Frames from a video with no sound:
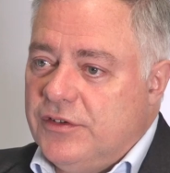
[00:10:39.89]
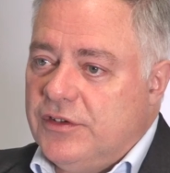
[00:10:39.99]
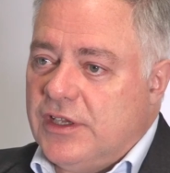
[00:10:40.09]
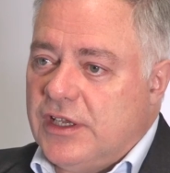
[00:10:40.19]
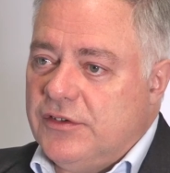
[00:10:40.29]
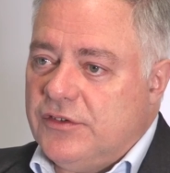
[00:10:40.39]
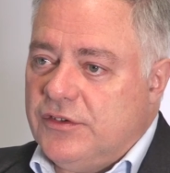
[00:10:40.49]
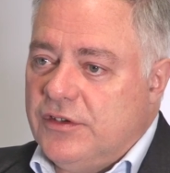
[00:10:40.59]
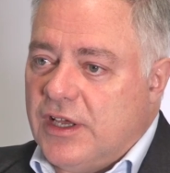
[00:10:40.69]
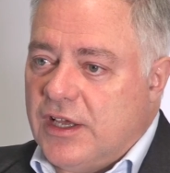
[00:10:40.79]
and
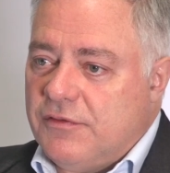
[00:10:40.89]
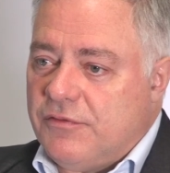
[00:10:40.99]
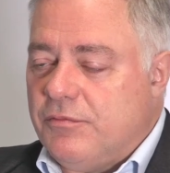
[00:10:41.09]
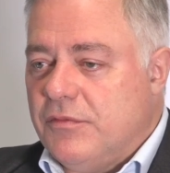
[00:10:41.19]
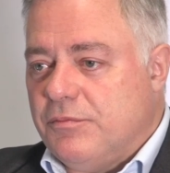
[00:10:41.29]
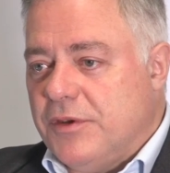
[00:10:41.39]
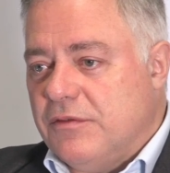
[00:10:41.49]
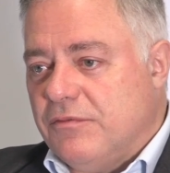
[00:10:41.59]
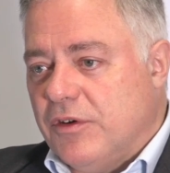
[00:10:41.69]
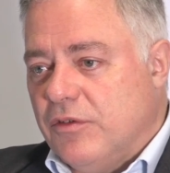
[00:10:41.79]
I've been
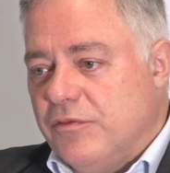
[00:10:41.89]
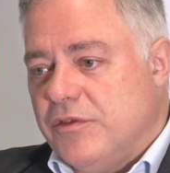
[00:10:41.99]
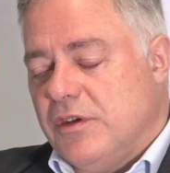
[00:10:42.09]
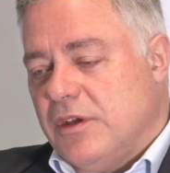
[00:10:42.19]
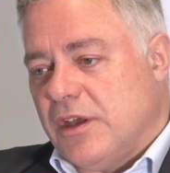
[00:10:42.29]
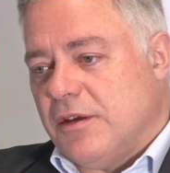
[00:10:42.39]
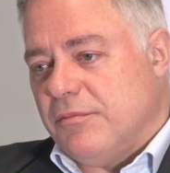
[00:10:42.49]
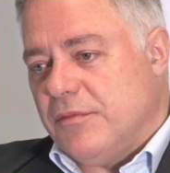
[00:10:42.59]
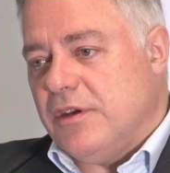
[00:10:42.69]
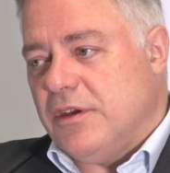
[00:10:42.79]
involved
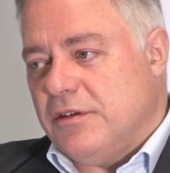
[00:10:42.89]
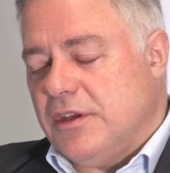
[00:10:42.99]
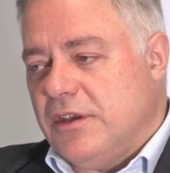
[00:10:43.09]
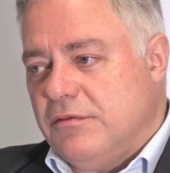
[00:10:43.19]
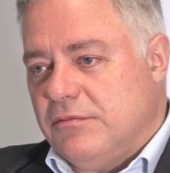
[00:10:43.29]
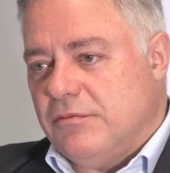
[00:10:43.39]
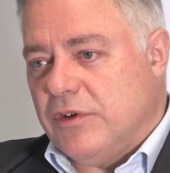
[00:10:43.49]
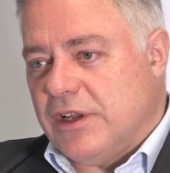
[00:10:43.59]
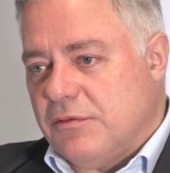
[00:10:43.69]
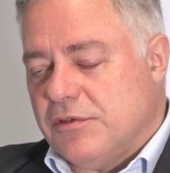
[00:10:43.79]
in
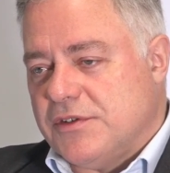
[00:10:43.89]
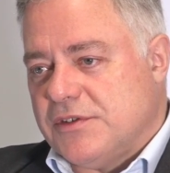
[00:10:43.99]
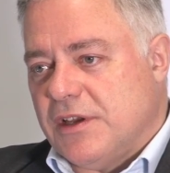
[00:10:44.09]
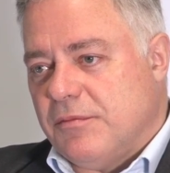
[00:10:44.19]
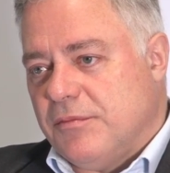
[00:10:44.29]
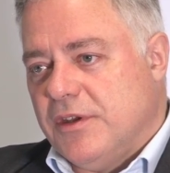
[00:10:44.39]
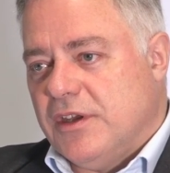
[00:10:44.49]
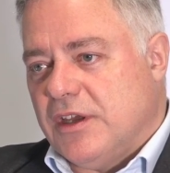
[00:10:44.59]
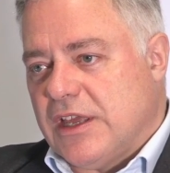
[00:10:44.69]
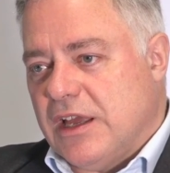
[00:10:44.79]
when I was
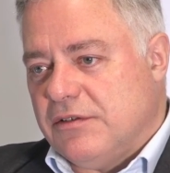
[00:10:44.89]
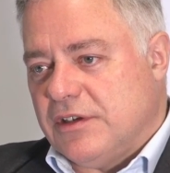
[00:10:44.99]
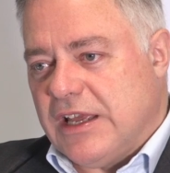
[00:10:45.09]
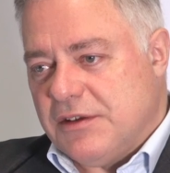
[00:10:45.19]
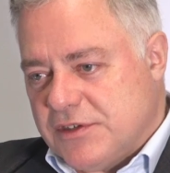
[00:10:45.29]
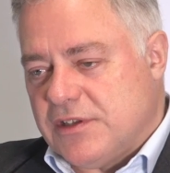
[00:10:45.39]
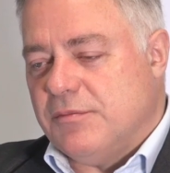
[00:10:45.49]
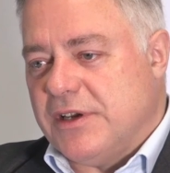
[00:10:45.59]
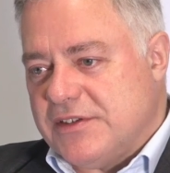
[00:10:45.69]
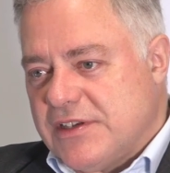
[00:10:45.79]
a councillor
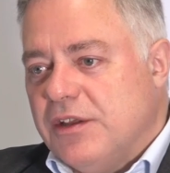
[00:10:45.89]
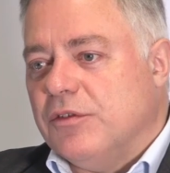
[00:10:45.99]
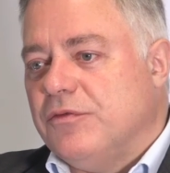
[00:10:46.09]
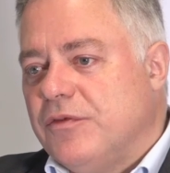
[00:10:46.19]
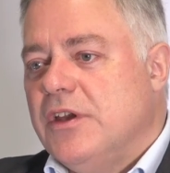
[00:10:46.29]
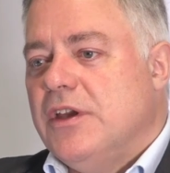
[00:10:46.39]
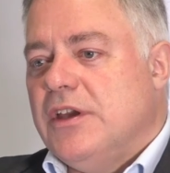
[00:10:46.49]
myself,